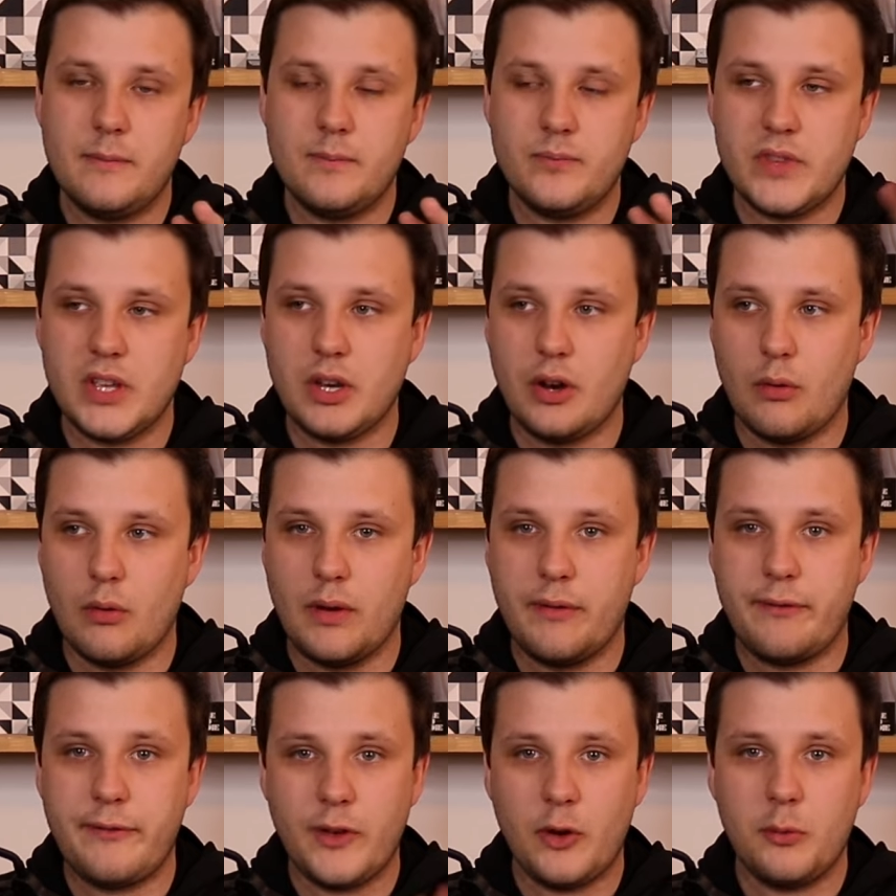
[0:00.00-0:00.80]
you know, a
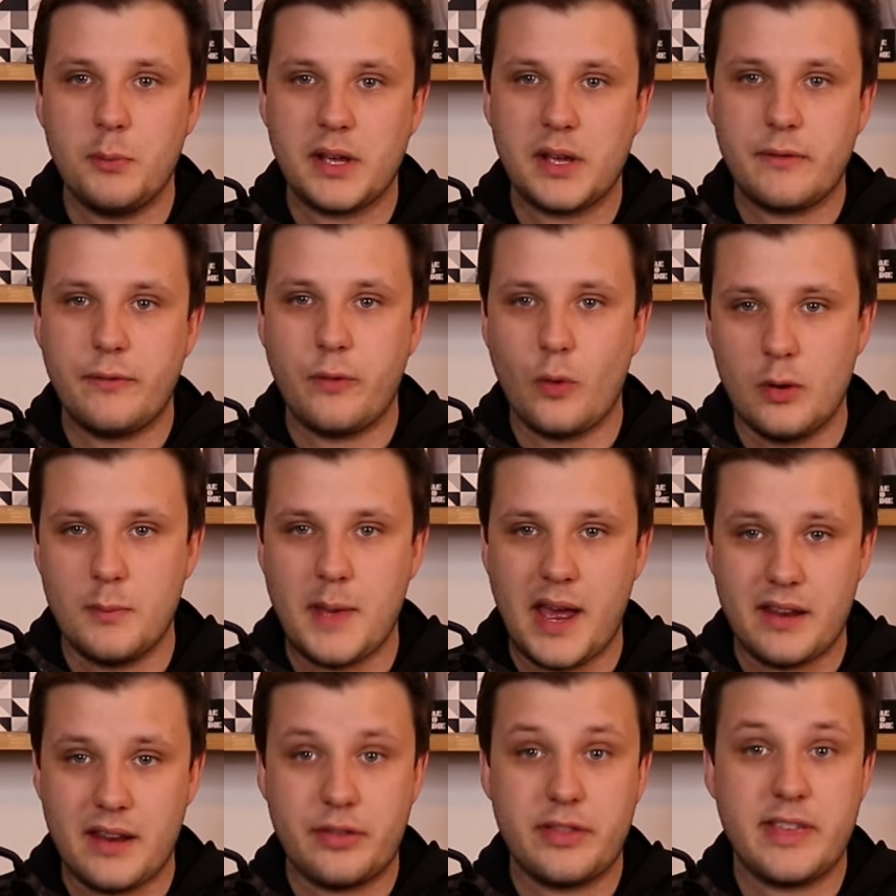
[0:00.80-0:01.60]
filmic
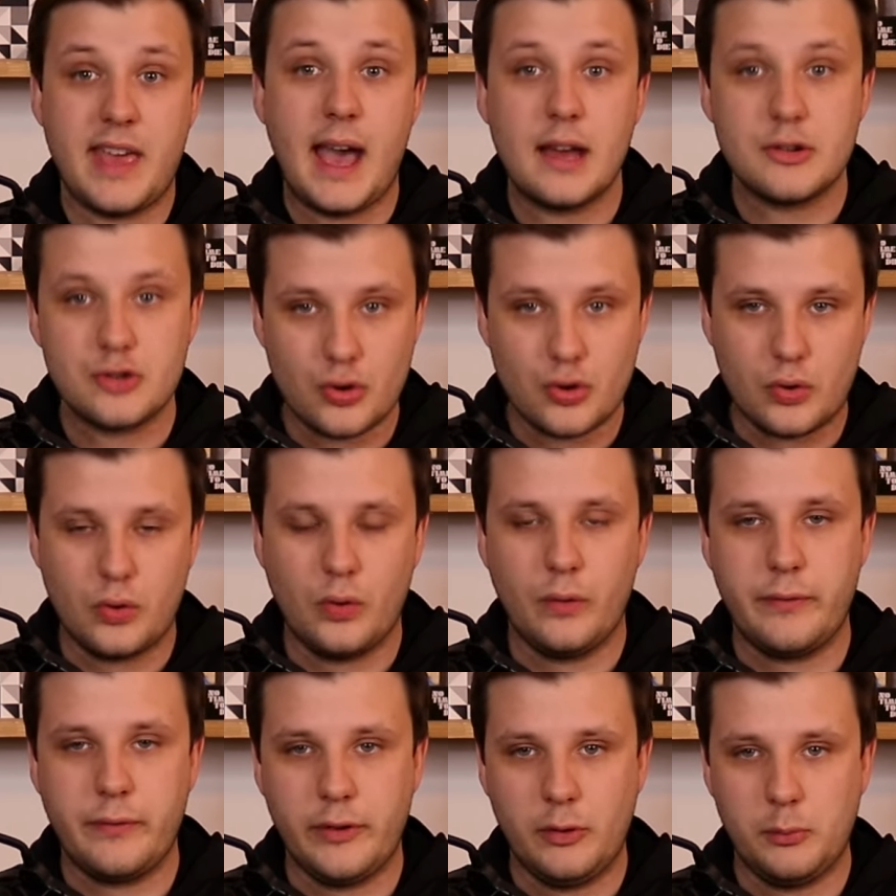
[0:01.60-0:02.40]
format, a
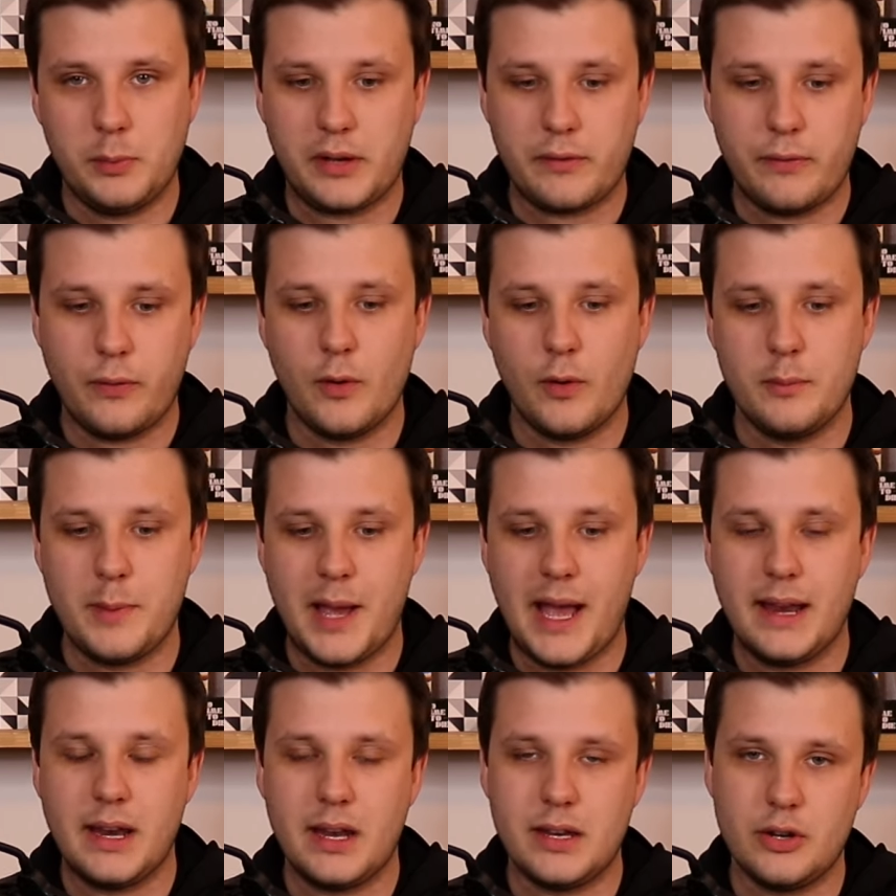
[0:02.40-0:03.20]
theatrical filmic
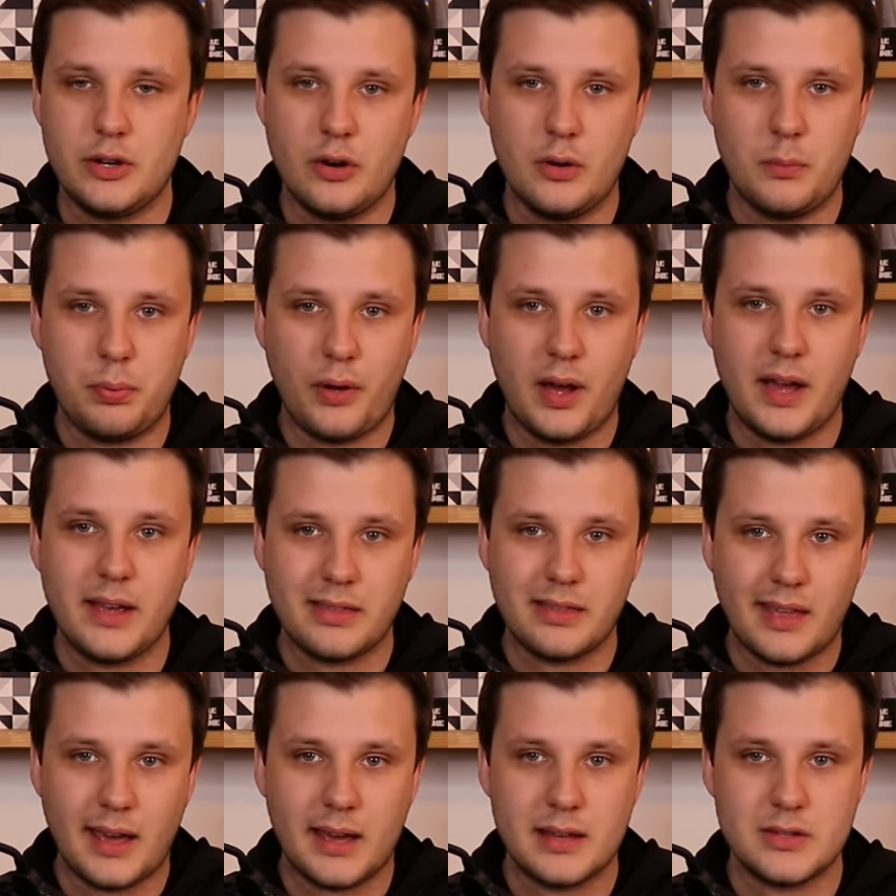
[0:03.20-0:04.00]
format, and you're
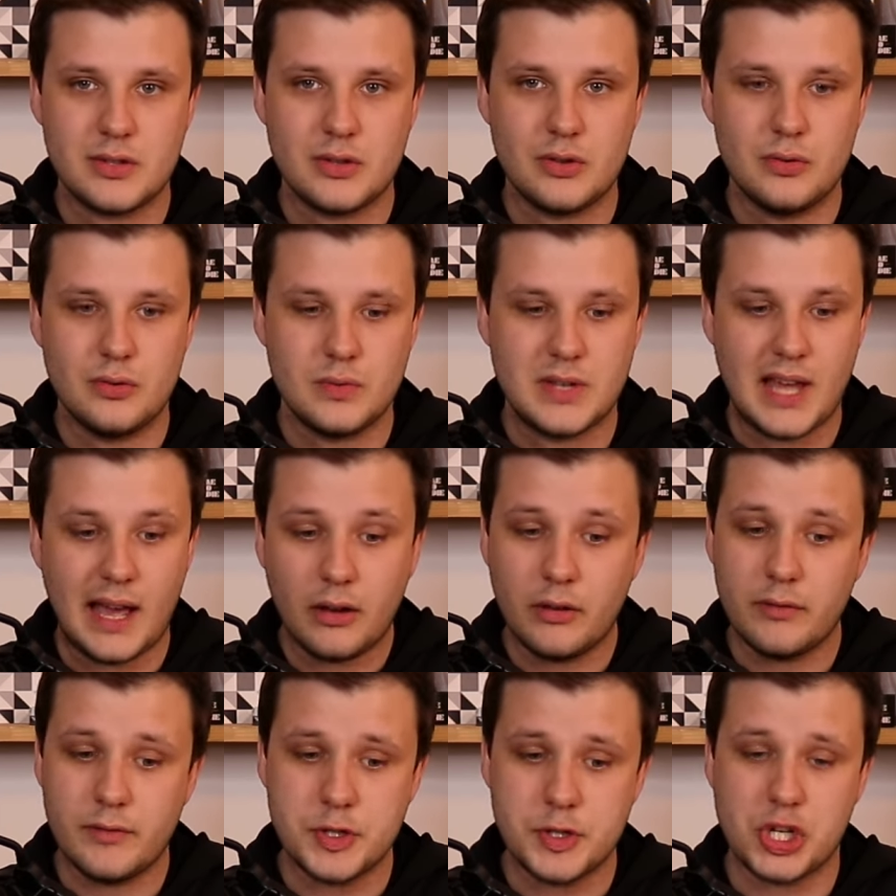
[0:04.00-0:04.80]
applying that to
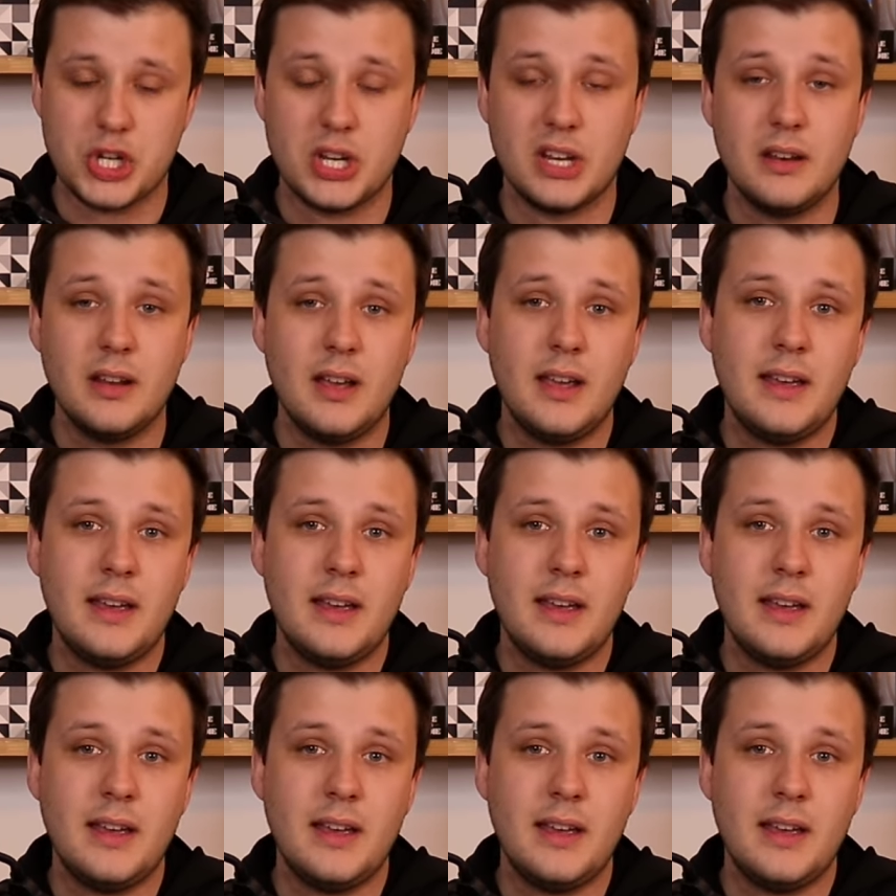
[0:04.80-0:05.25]
television.